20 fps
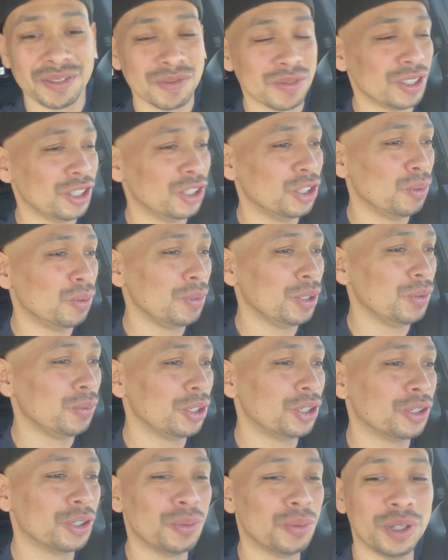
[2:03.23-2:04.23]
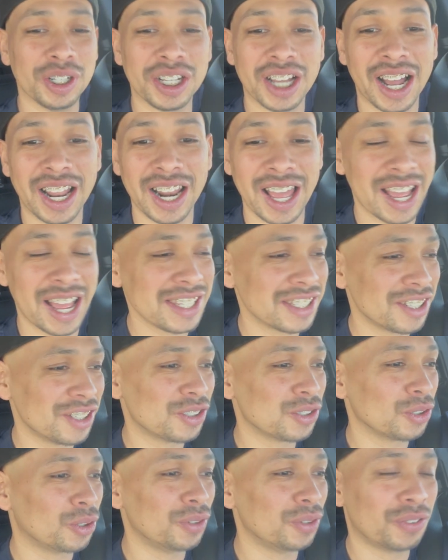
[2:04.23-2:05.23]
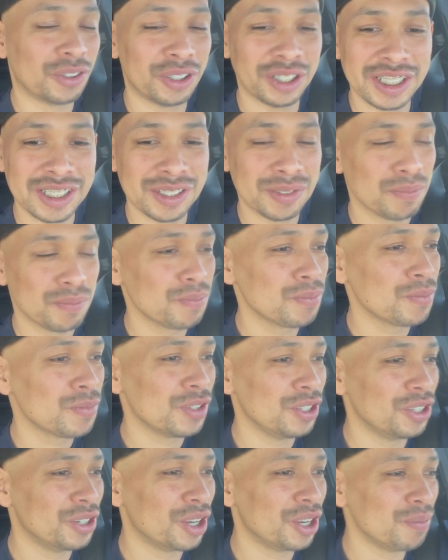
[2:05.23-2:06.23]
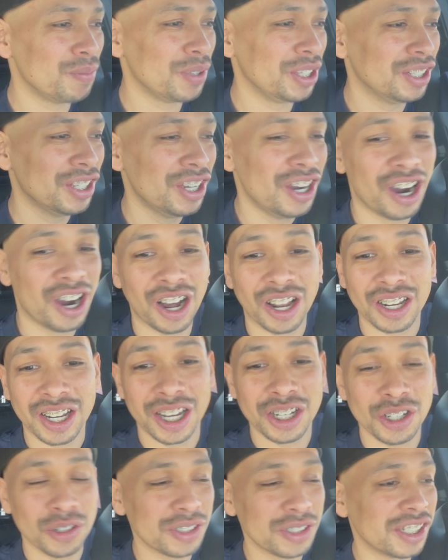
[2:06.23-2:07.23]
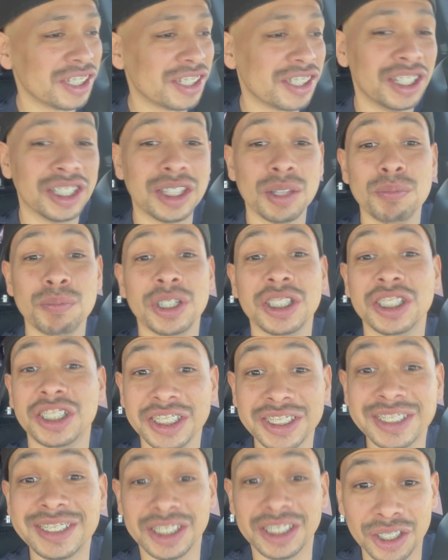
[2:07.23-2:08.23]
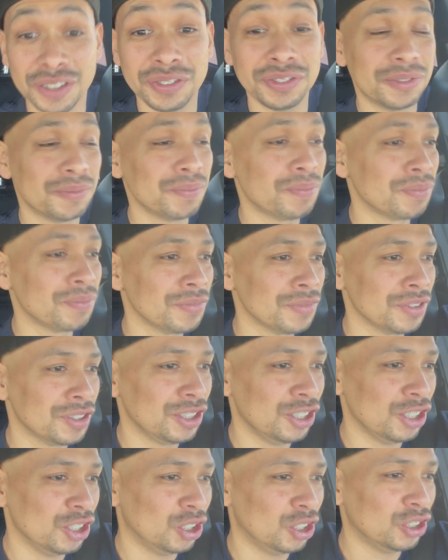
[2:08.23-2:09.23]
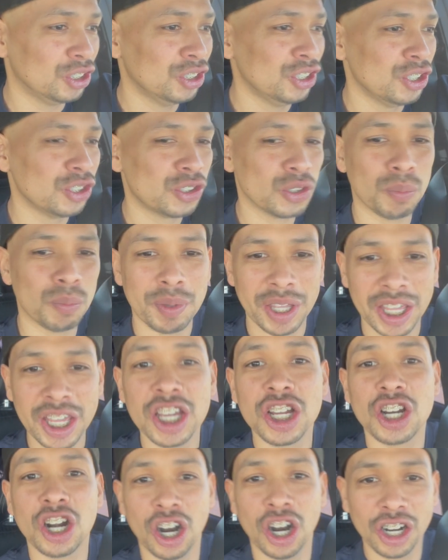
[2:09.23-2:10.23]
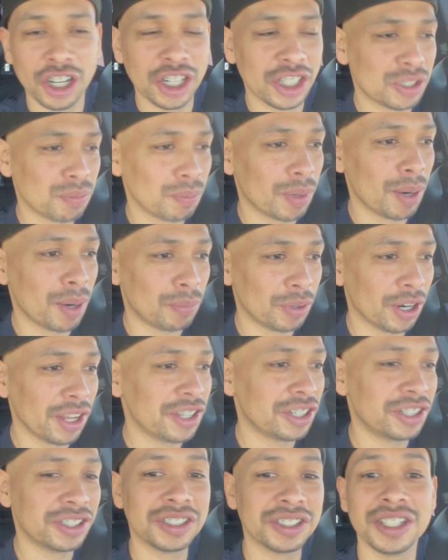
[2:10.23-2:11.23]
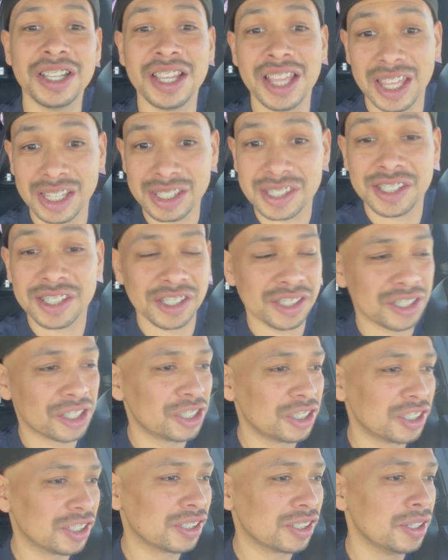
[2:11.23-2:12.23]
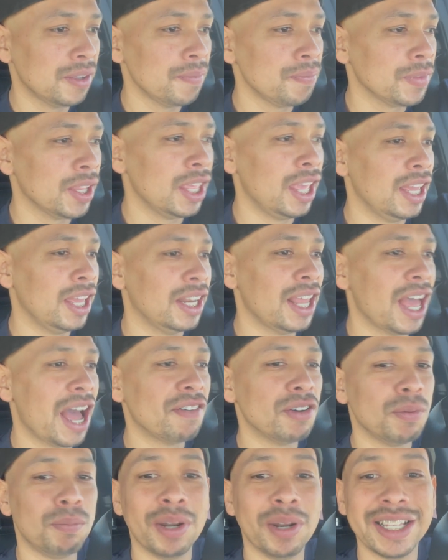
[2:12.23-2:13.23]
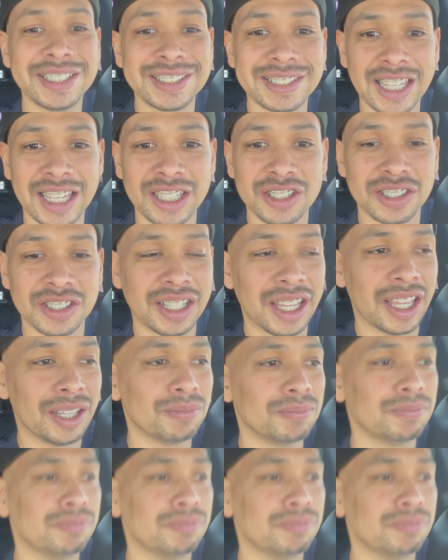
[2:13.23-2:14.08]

You know what I mean? We don't know what God has in store for us. You know what I mean? All I know is it's nothing but good stuff. You know? So be encouraged, my brothers and sisters, and have a blessed day today.